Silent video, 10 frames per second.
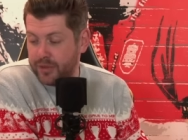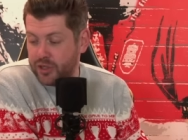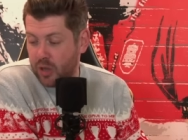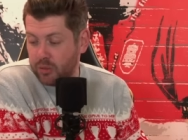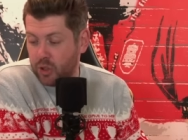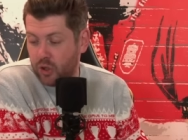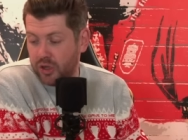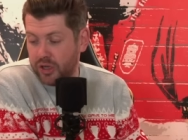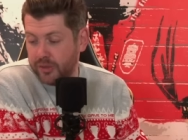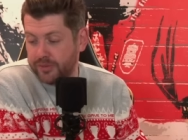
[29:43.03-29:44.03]
Tom
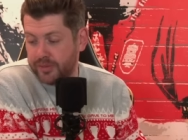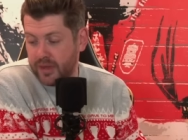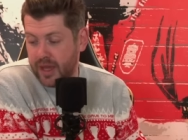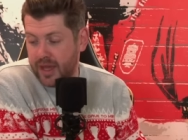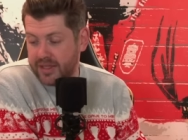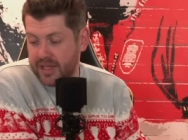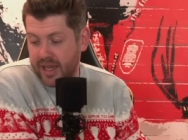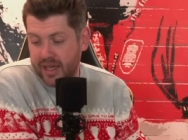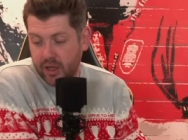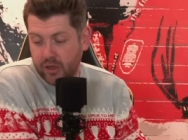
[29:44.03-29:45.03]
Cornell
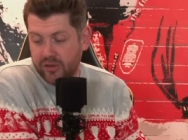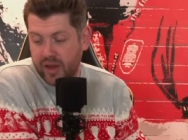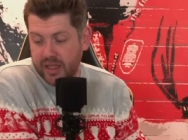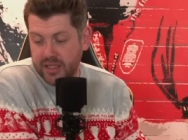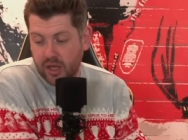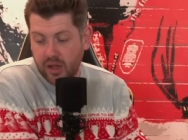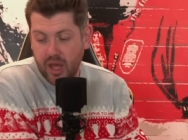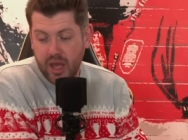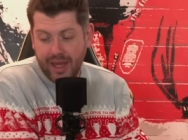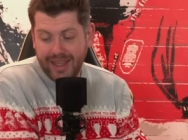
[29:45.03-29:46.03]
saying on Gvardiol,
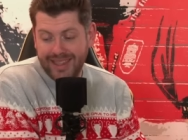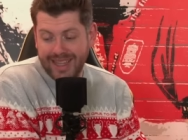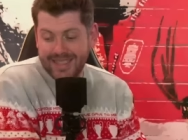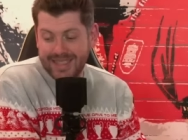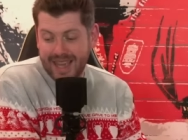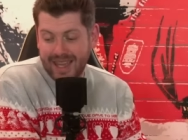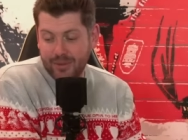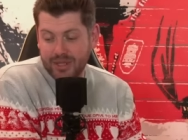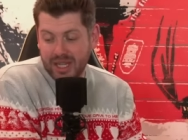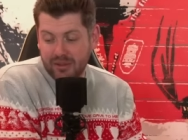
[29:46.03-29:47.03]
he did say
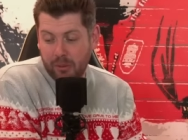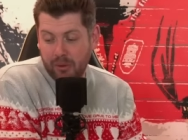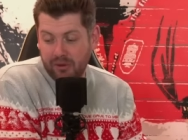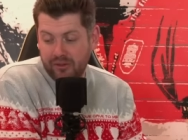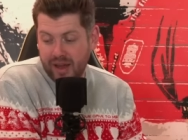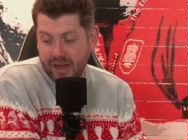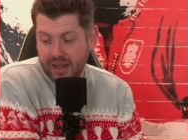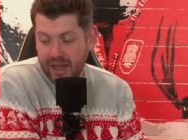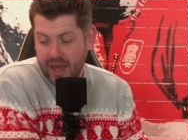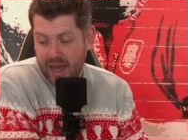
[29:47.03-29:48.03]
he was a Liverpool fan
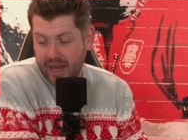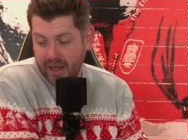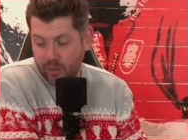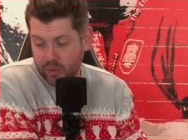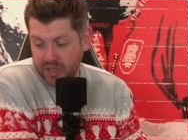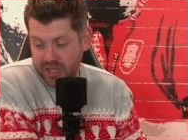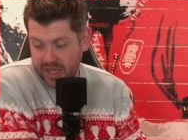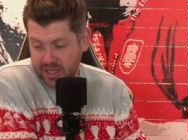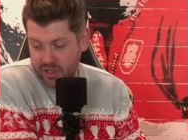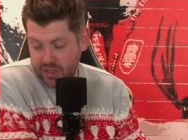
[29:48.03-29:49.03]
and it was
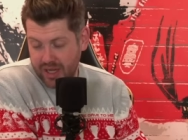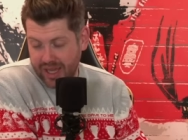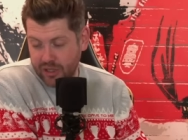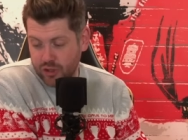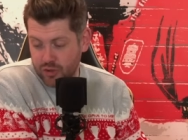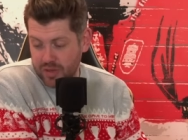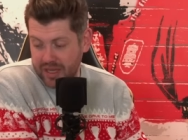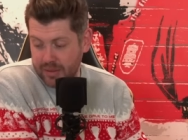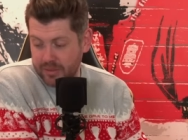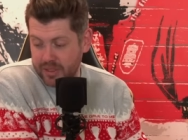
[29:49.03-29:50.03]
his, I guess,
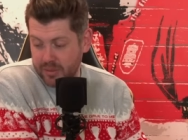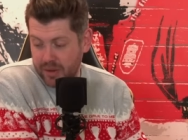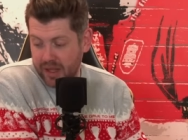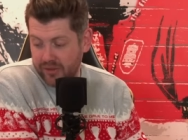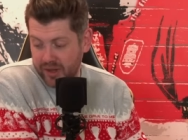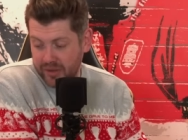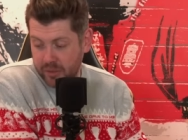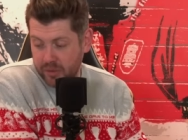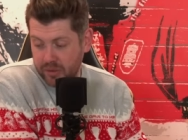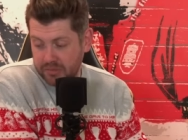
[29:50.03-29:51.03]
dream to play for
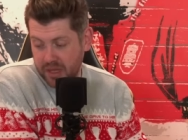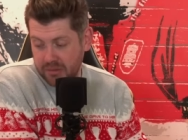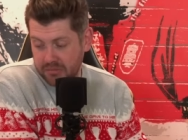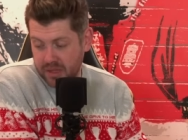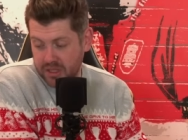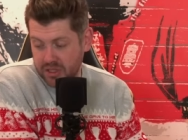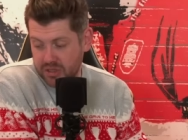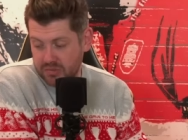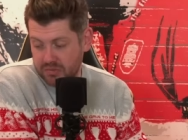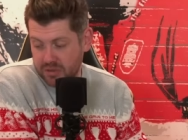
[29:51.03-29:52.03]
Liverpool. Yeah, that
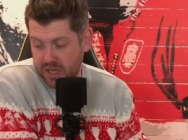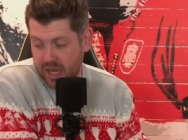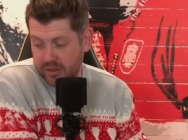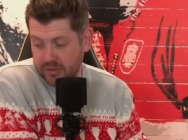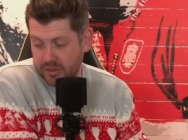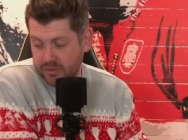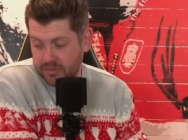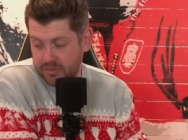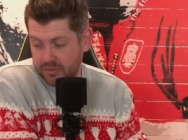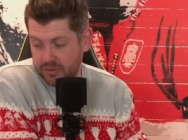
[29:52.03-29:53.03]
sounds
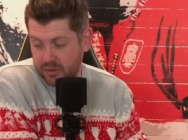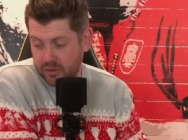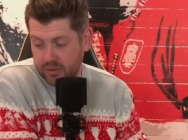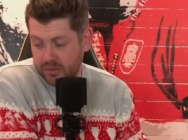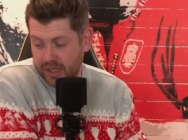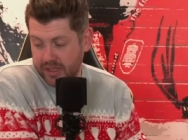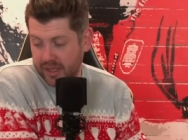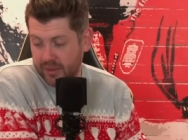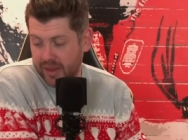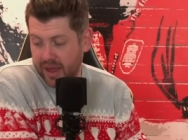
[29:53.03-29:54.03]
cool. I can
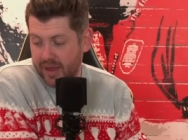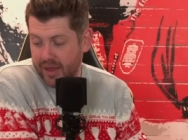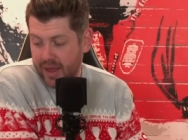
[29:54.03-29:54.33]
deal with that.